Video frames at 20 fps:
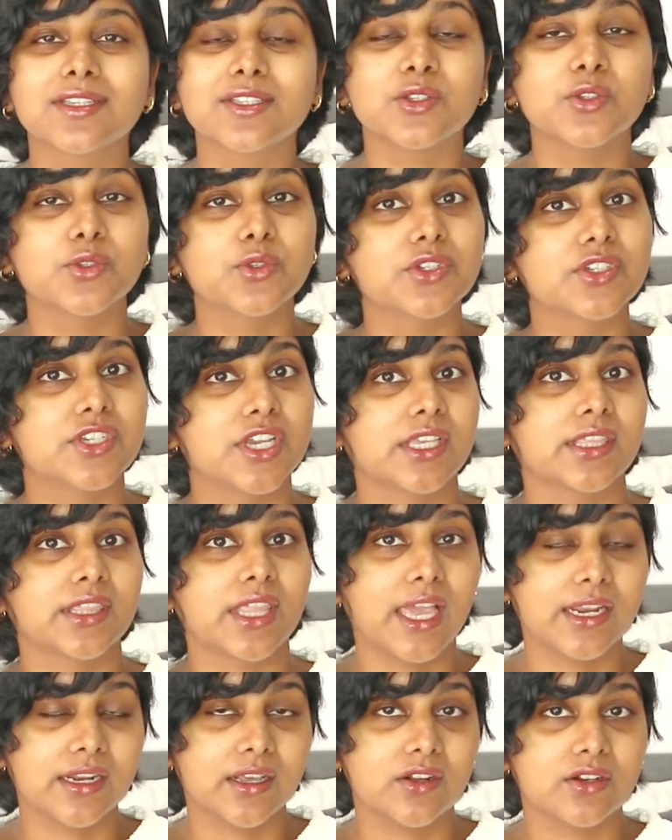So do check
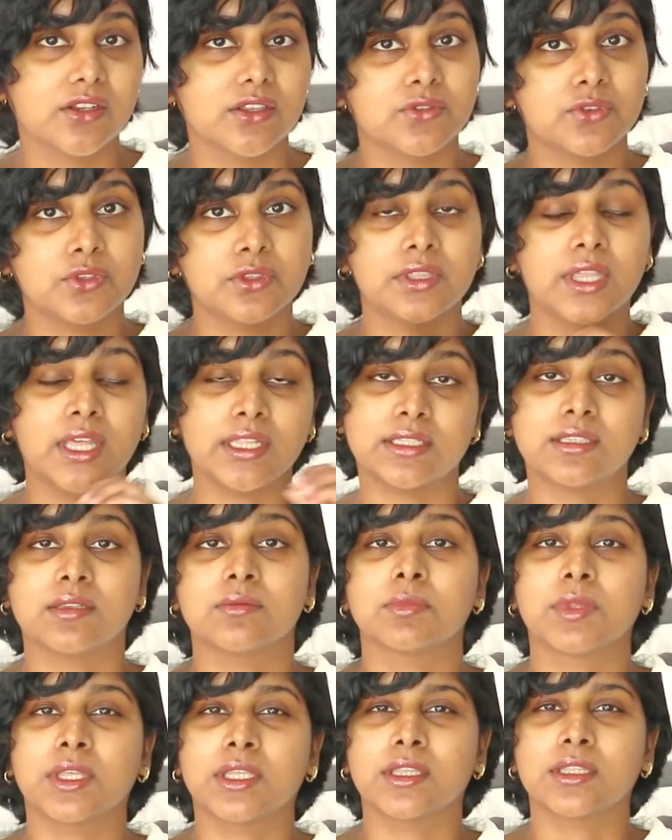that out if that's
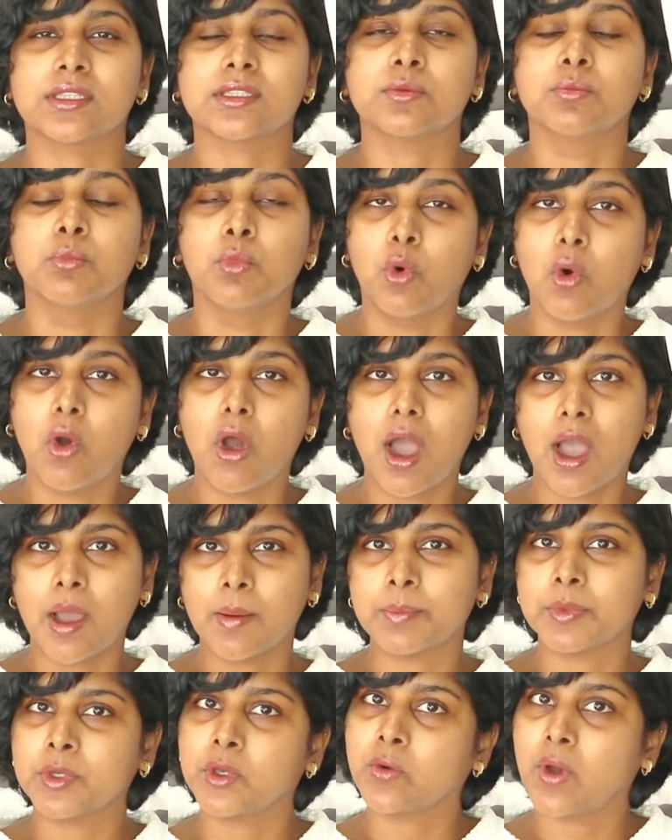something that's more
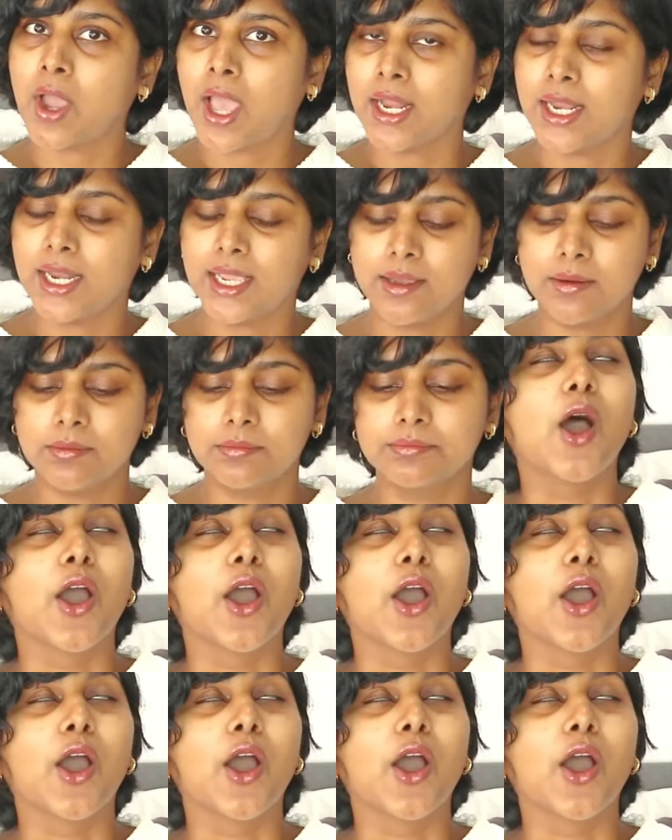up your alley.